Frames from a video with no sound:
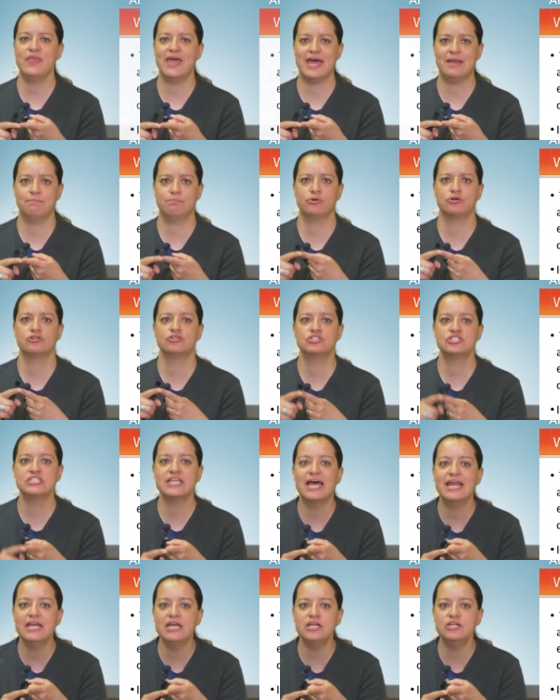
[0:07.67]
that
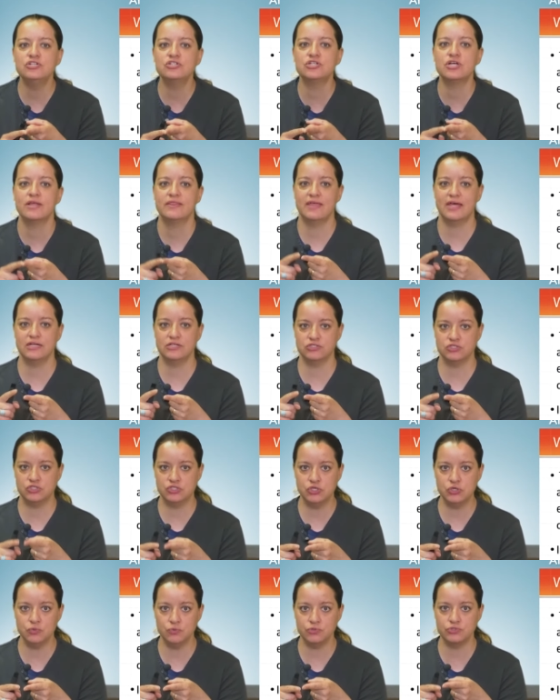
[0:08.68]
percentage that
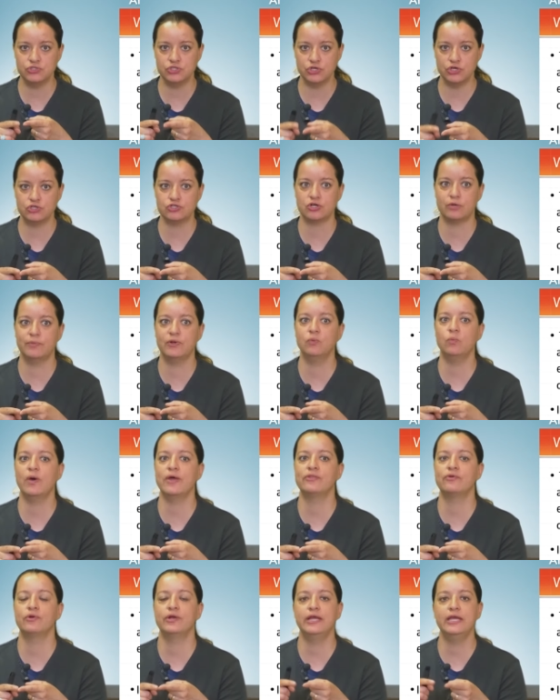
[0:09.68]
is used to determine
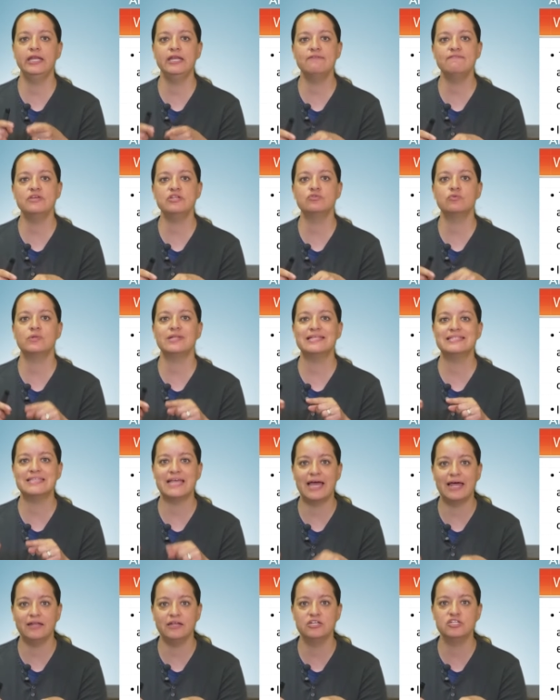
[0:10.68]
whether an individual is
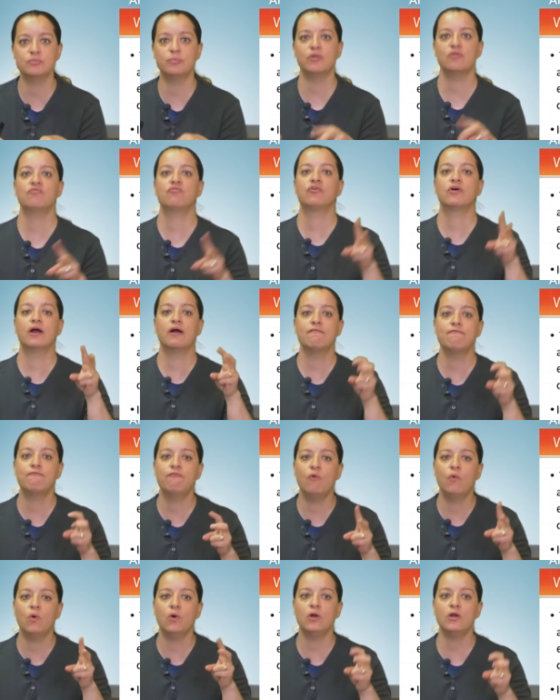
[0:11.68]
eligible for
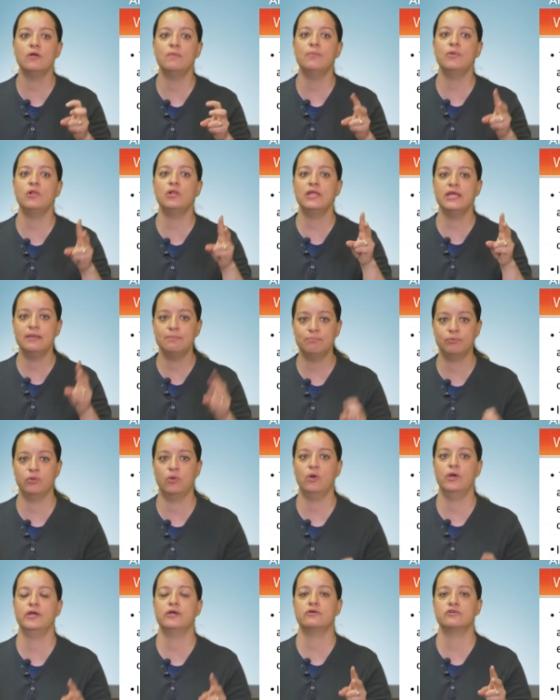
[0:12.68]
affordable
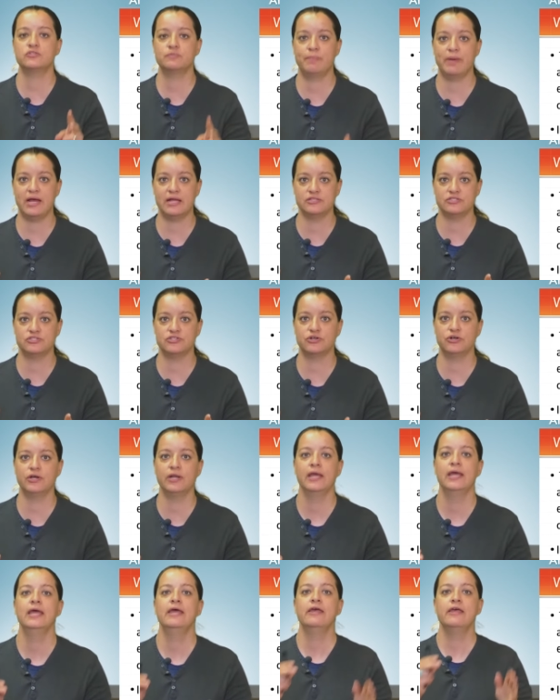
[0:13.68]

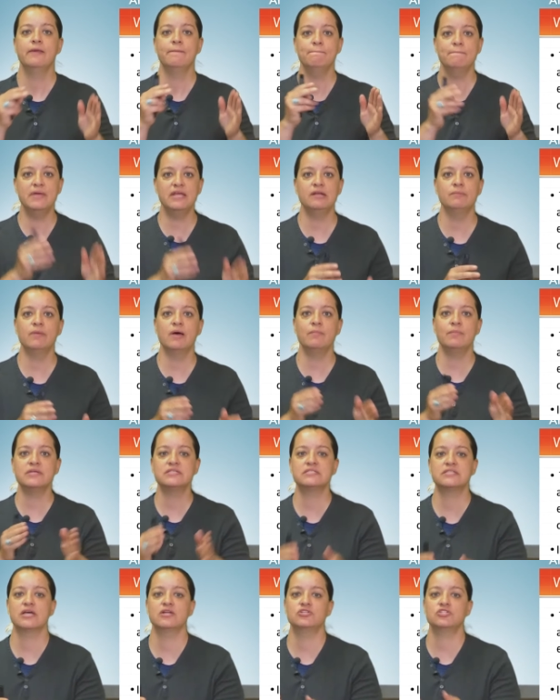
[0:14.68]
employer-sponsored minimum
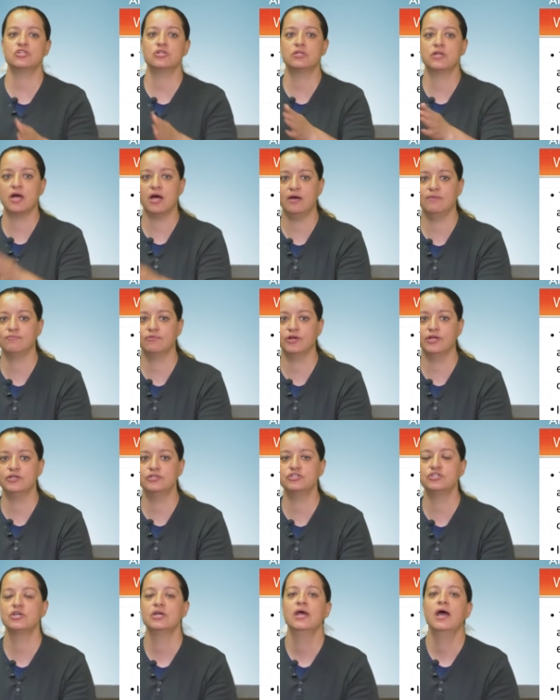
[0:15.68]
essential
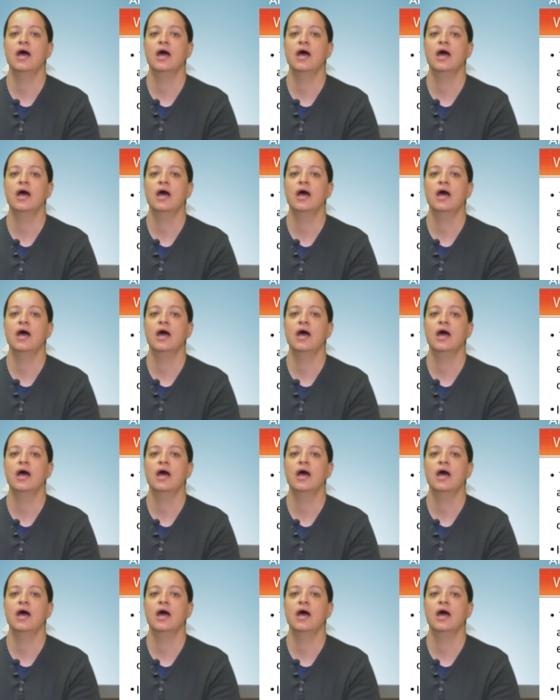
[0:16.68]
coverage